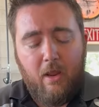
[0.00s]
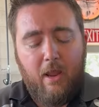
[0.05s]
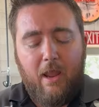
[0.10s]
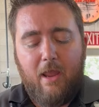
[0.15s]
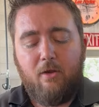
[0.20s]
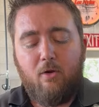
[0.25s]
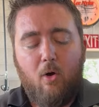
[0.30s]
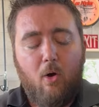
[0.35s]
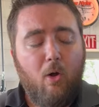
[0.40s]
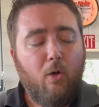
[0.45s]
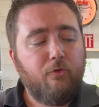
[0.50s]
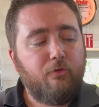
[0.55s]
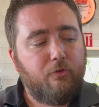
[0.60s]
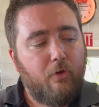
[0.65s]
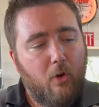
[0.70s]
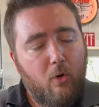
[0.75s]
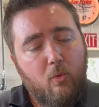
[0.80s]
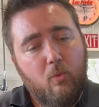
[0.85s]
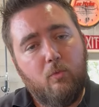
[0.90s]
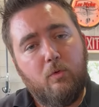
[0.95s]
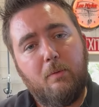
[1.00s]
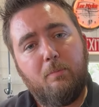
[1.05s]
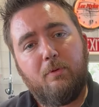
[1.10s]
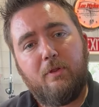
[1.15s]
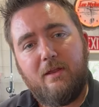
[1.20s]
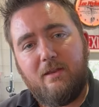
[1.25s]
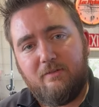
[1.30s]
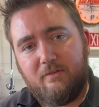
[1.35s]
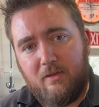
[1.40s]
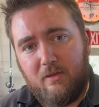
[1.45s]
and also
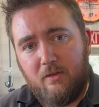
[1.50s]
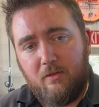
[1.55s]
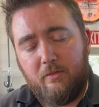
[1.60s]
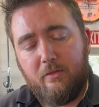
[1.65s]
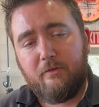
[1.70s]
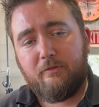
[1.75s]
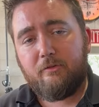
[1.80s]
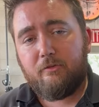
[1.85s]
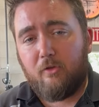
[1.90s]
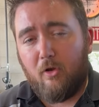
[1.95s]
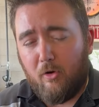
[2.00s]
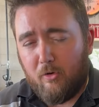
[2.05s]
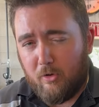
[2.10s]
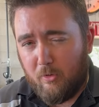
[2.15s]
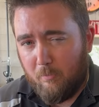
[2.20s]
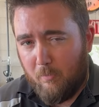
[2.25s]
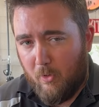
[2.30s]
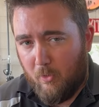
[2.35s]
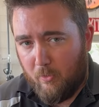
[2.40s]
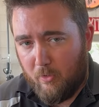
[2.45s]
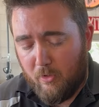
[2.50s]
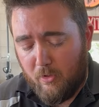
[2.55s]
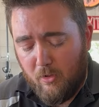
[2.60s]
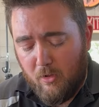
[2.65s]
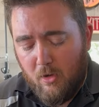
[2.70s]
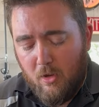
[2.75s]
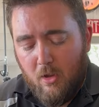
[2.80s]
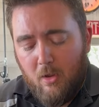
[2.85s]
replacing the starter motor